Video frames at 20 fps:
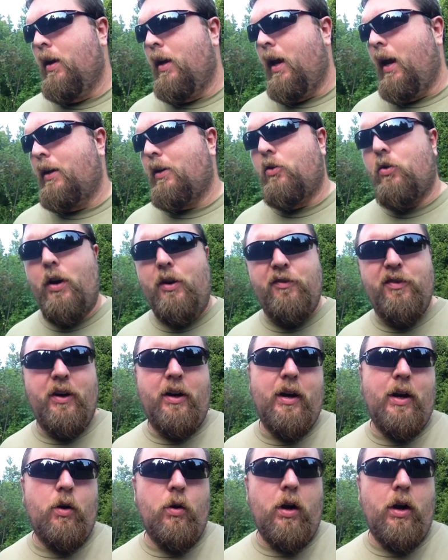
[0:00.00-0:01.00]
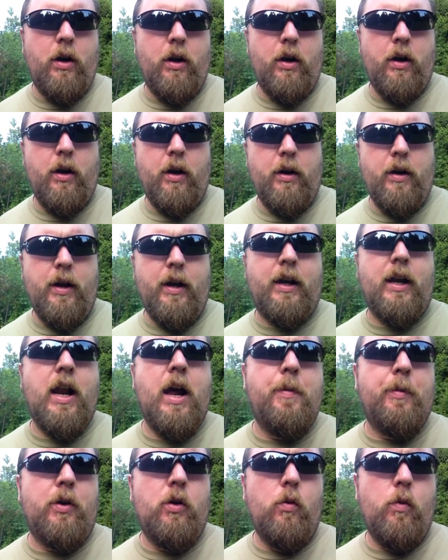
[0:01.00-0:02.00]
to try to figure out an
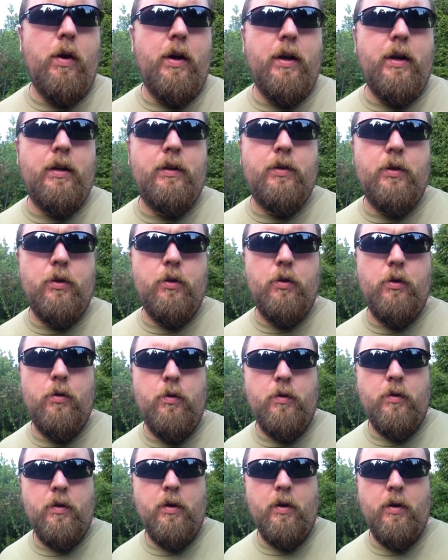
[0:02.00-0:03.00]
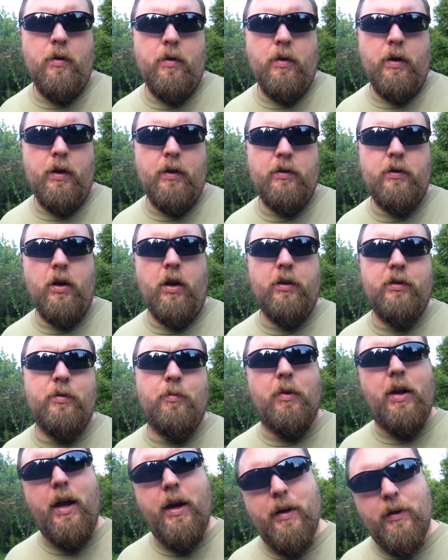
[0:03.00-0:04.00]
economical way to install
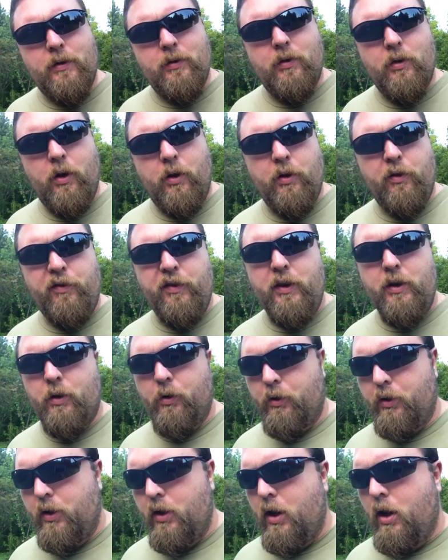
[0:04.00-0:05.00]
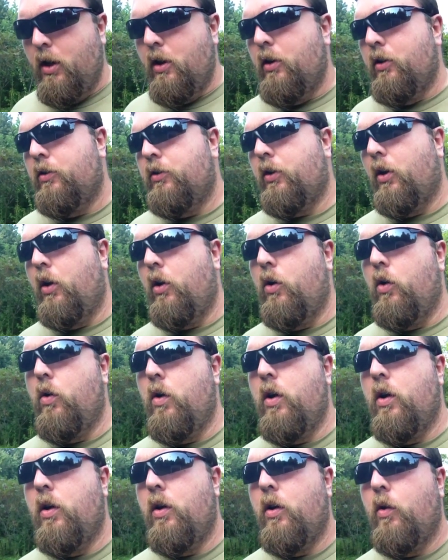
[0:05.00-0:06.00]
some lights on the field.
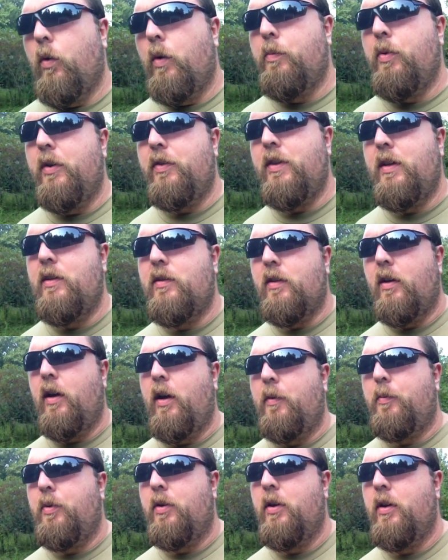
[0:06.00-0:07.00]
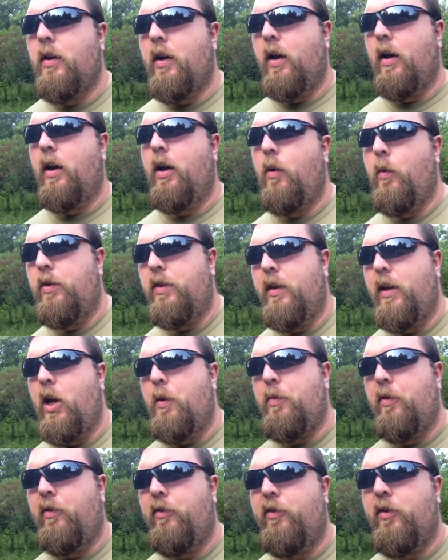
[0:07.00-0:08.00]
So we put these up with the
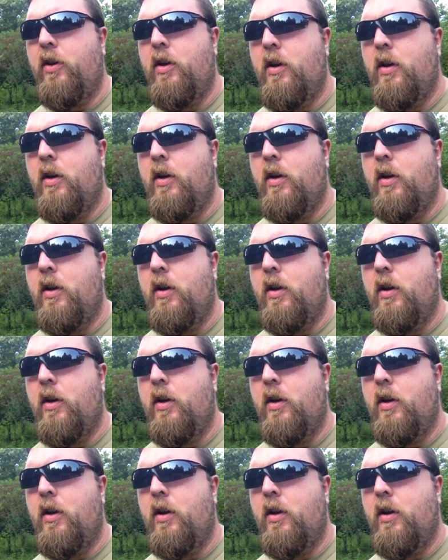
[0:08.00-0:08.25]
help of